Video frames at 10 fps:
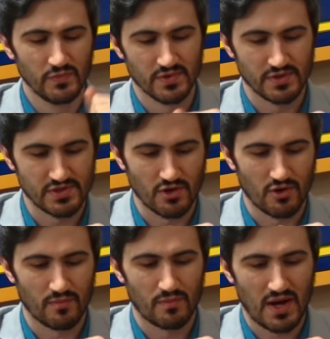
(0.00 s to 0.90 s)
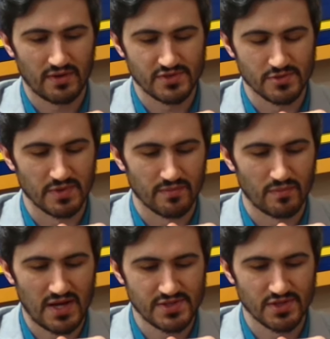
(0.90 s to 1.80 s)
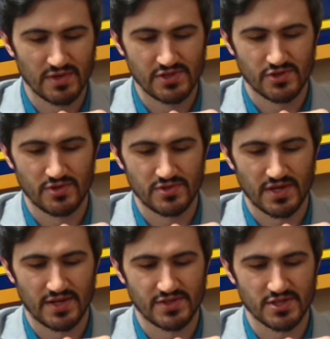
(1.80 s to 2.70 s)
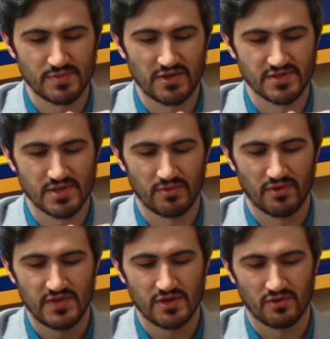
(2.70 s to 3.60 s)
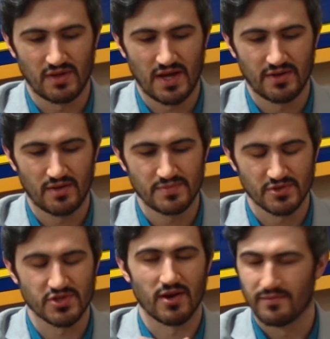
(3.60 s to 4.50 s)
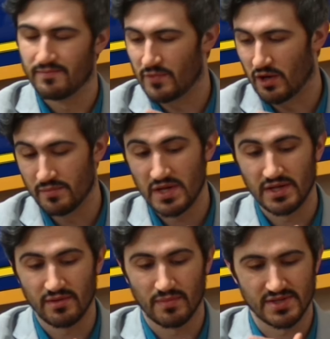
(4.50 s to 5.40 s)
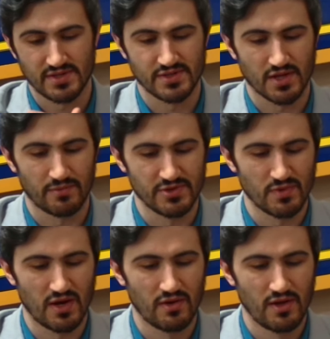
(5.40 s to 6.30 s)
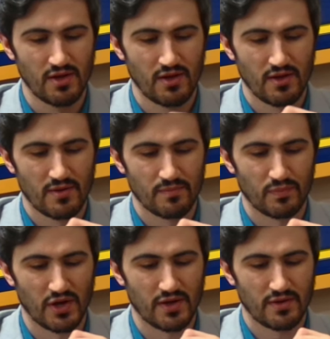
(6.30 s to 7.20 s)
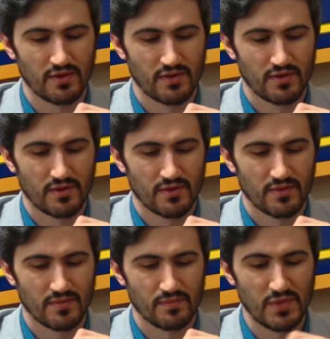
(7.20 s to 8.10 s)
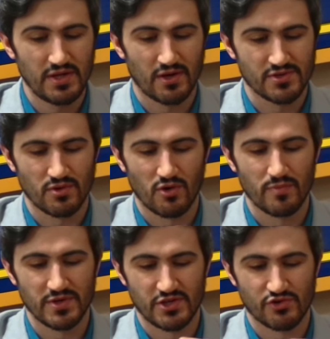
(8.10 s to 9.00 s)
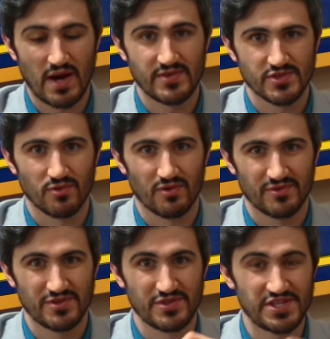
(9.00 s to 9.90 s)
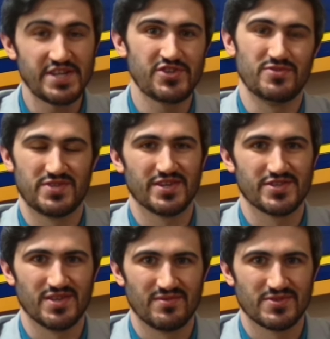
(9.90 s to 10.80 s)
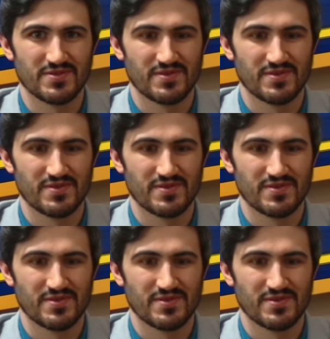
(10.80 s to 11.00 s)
So, Mazda reintroduced a 6-speed in several of their vehicle lineups. Mini. Mazda has a couple as well. But Mini also opened a driving school to teach you stick shifts,